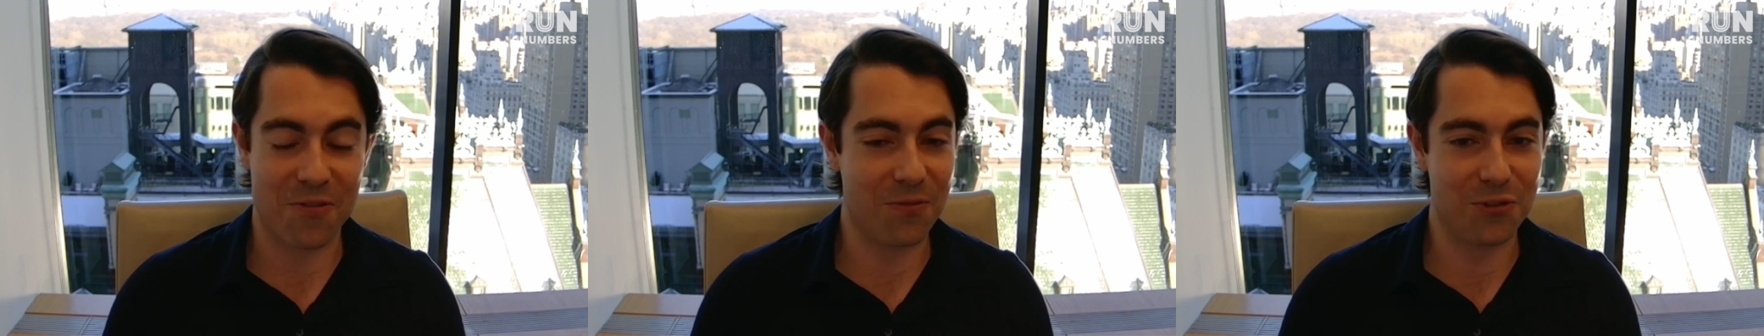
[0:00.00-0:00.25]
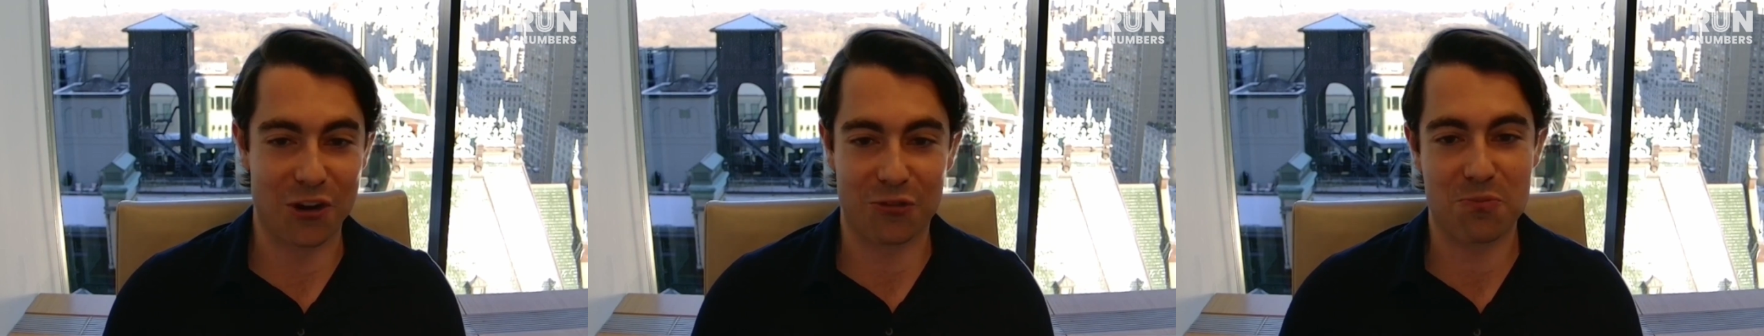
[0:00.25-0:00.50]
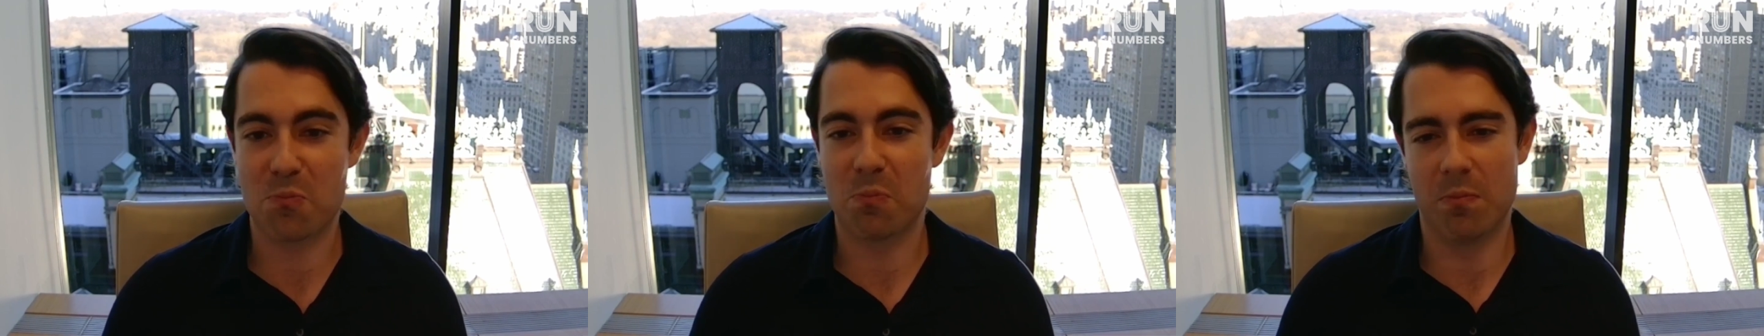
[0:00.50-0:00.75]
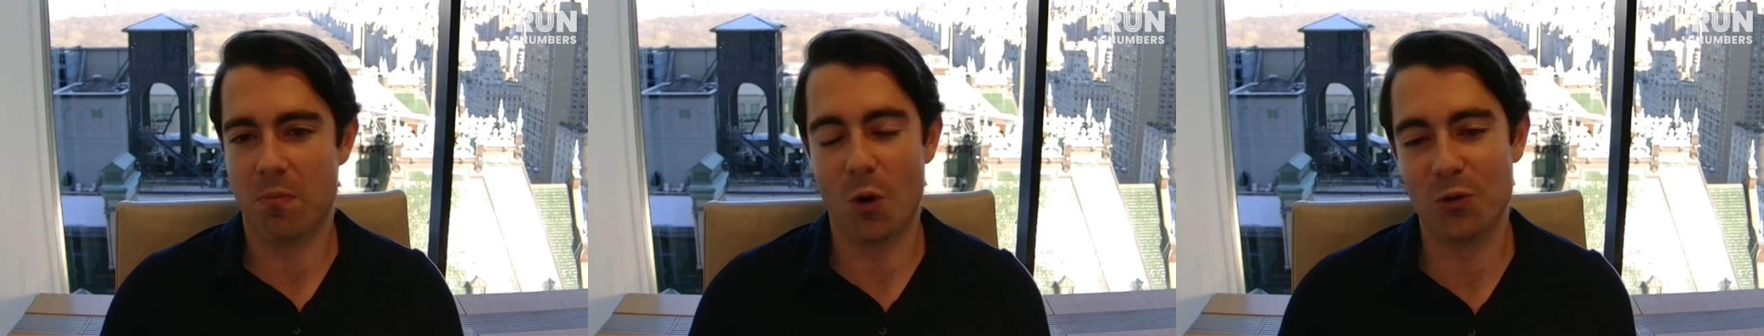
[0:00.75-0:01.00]
just
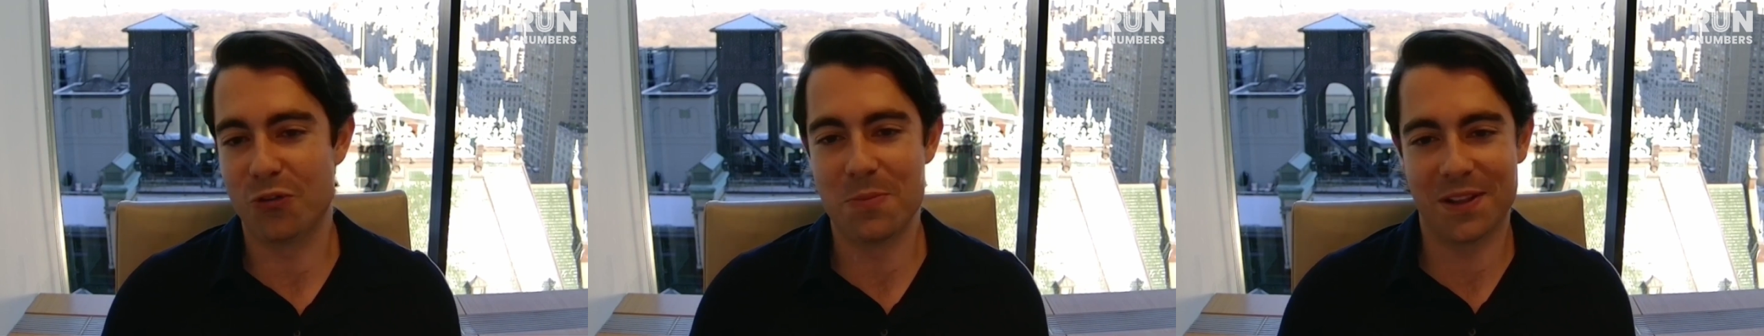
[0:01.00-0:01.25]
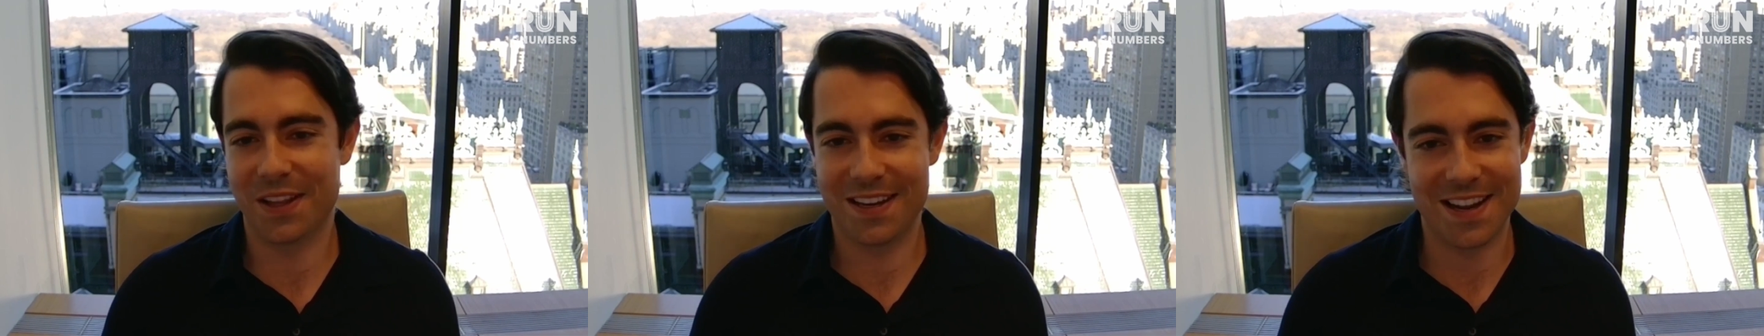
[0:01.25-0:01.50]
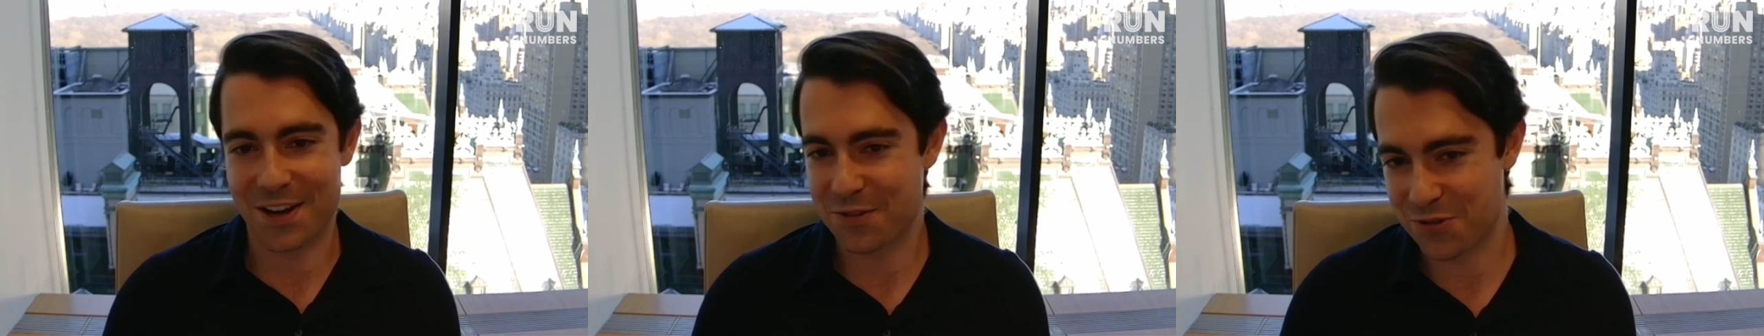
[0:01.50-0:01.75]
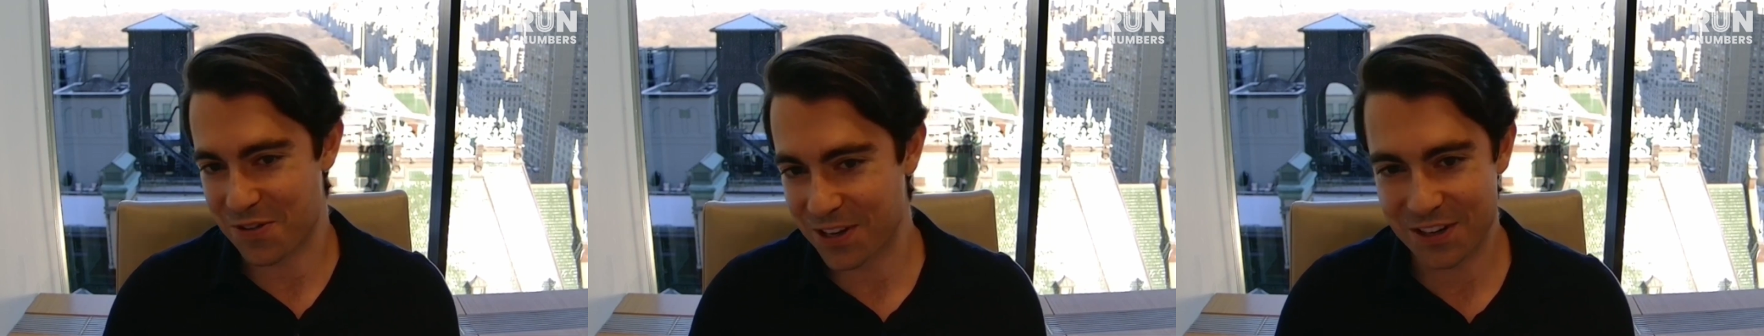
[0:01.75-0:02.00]
ultimately data-driven